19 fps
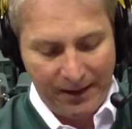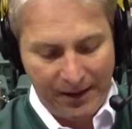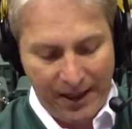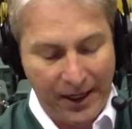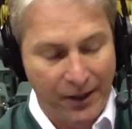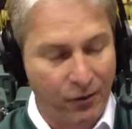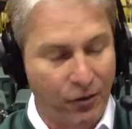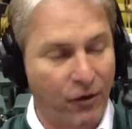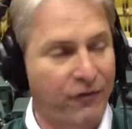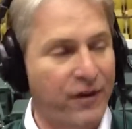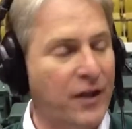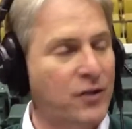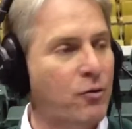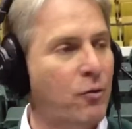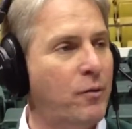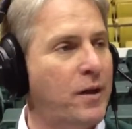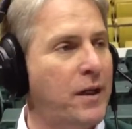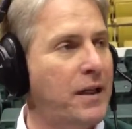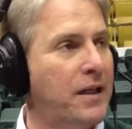I don't know if that's
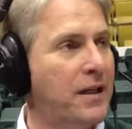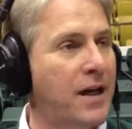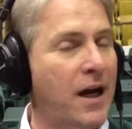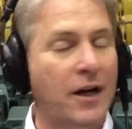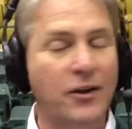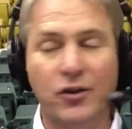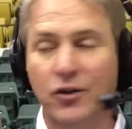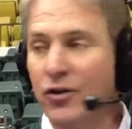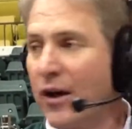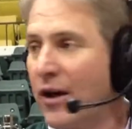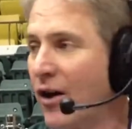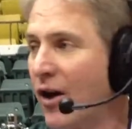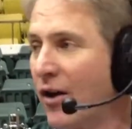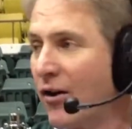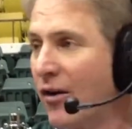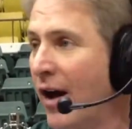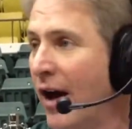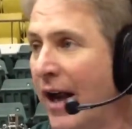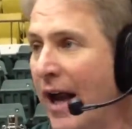what we need to concentrate on
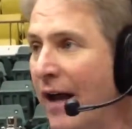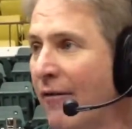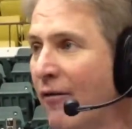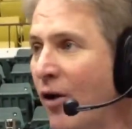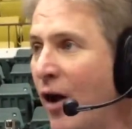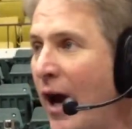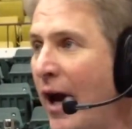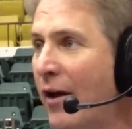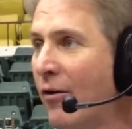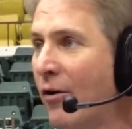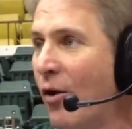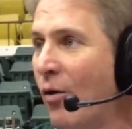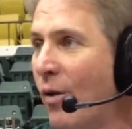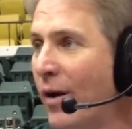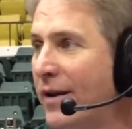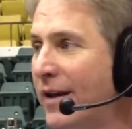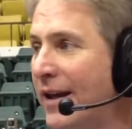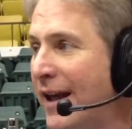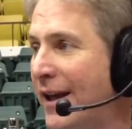or not. I don't know
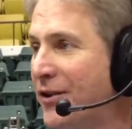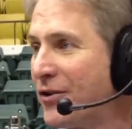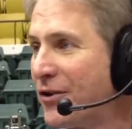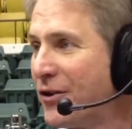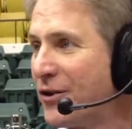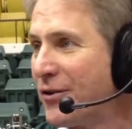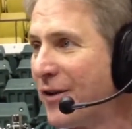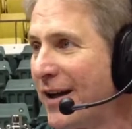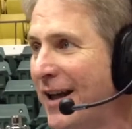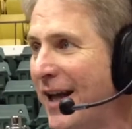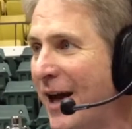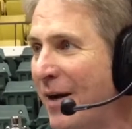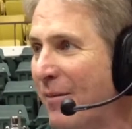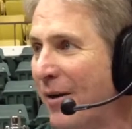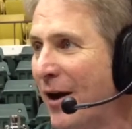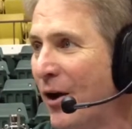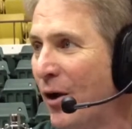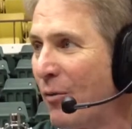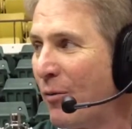what the answer is right now,
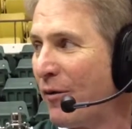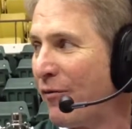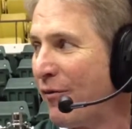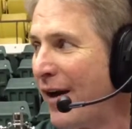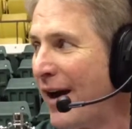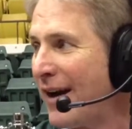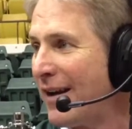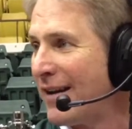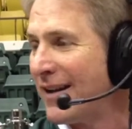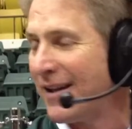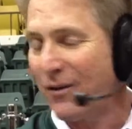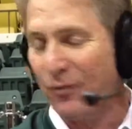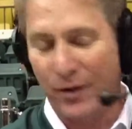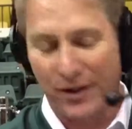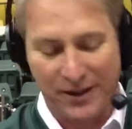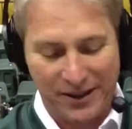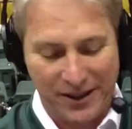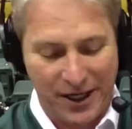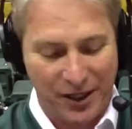but I hope we find
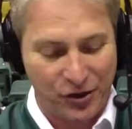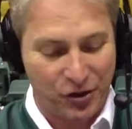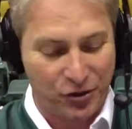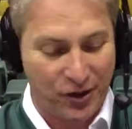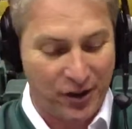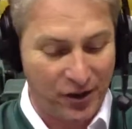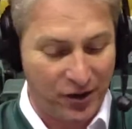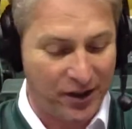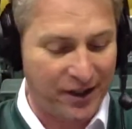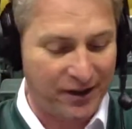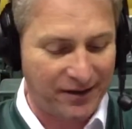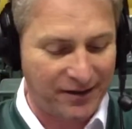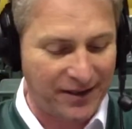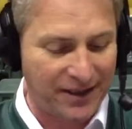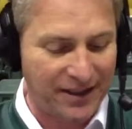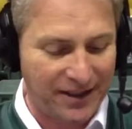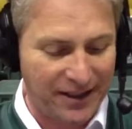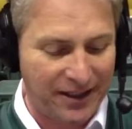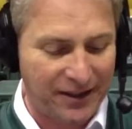what to concentrate on and
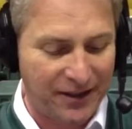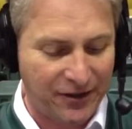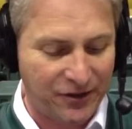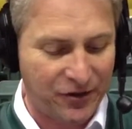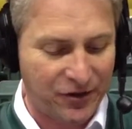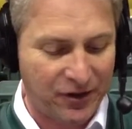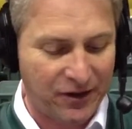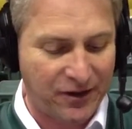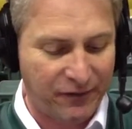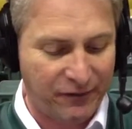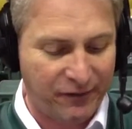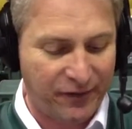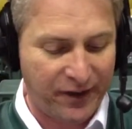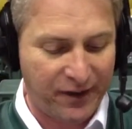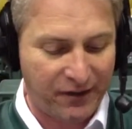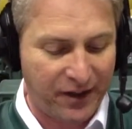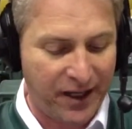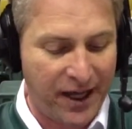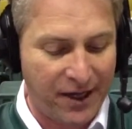then start to
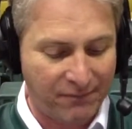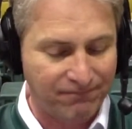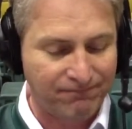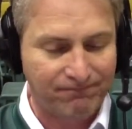figure it out.